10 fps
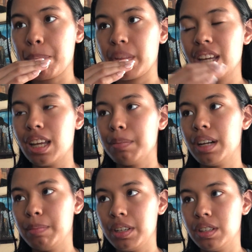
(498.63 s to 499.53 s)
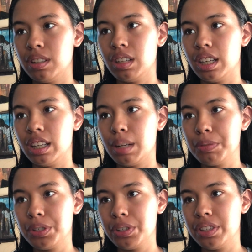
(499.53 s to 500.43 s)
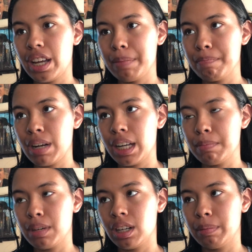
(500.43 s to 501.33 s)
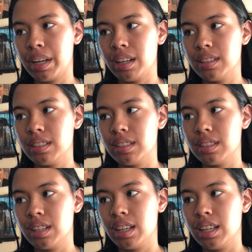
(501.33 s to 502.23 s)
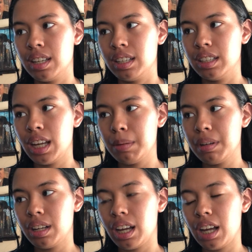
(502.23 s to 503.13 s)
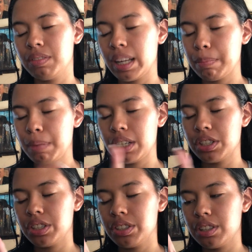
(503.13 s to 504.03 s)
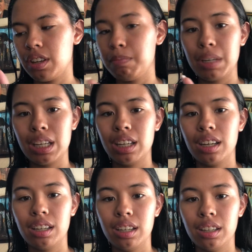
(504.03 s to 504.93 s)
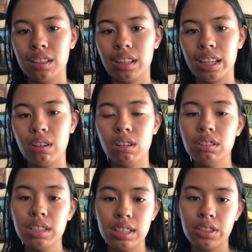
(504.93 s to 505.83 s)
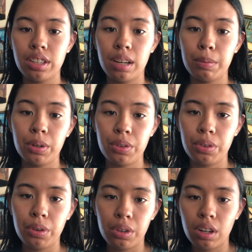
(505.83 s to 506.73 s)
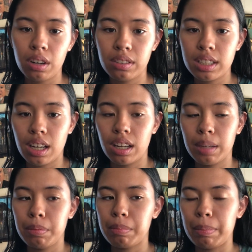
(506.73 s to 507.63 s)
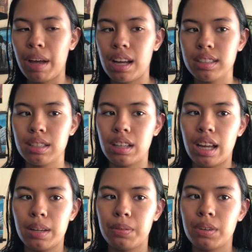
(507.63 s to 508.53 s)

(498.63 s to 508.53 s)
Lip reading: Yeah, but I'm sure that my mom has have like pictures of me in like all these years that I've been going through a lot of the time in my past life